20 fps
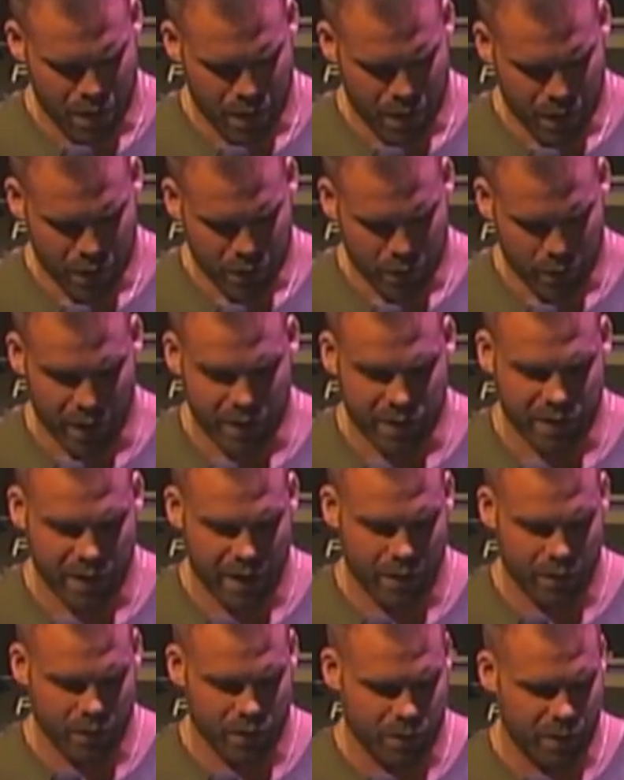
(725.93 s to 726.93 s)
so I
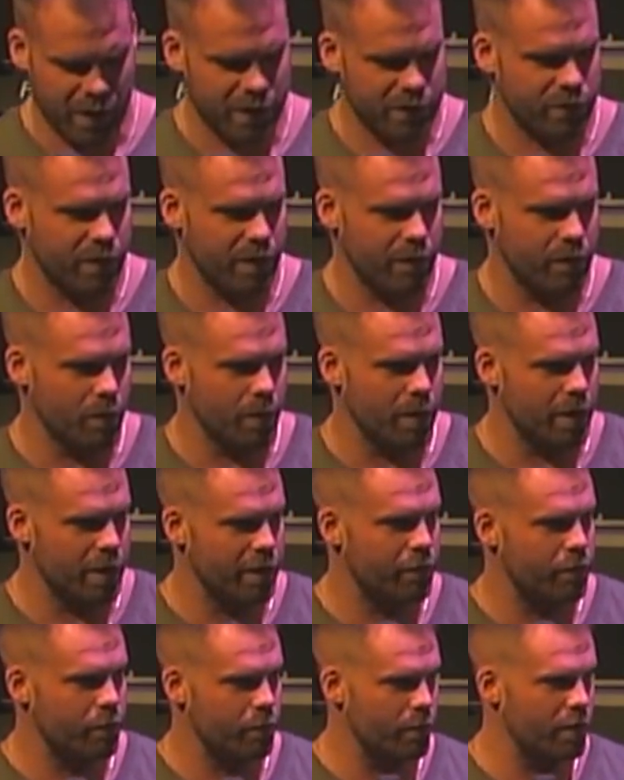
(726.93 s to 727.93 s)
decided it was best for everybody
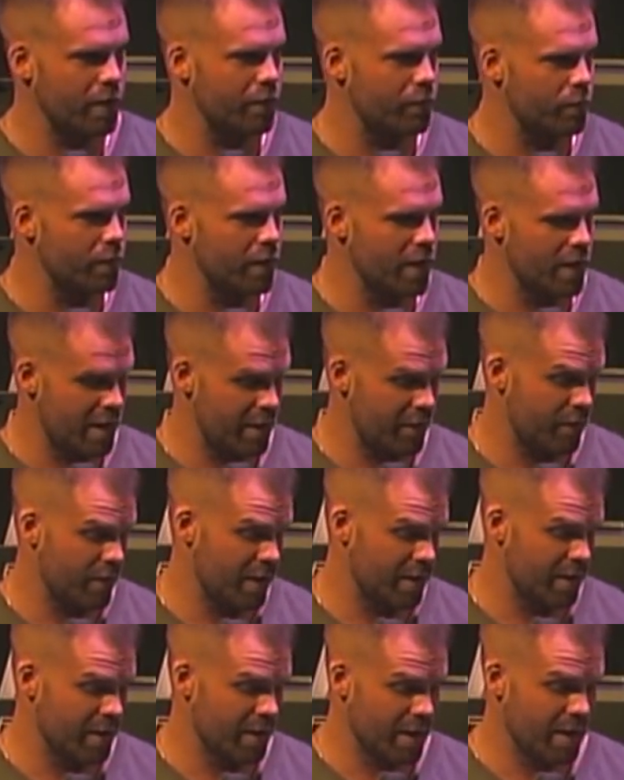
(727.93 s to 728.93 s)
if
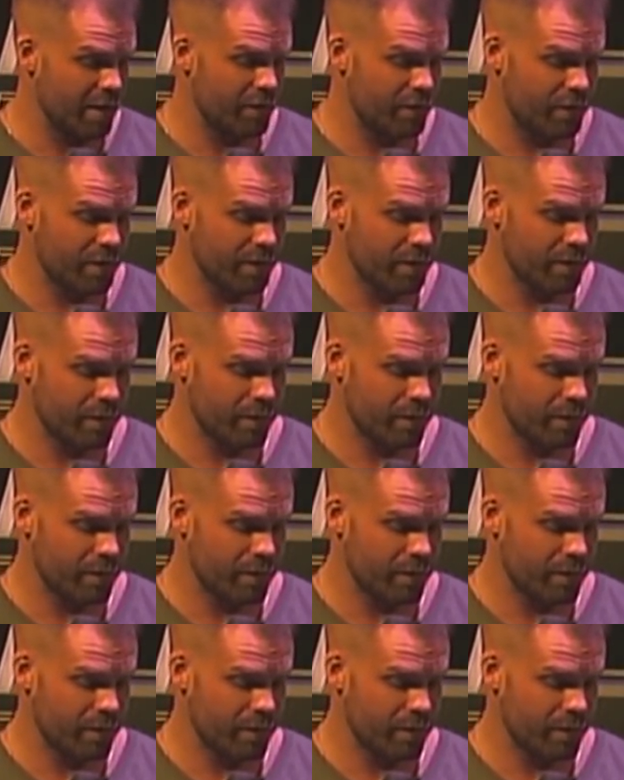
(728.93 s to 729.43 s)
I'd left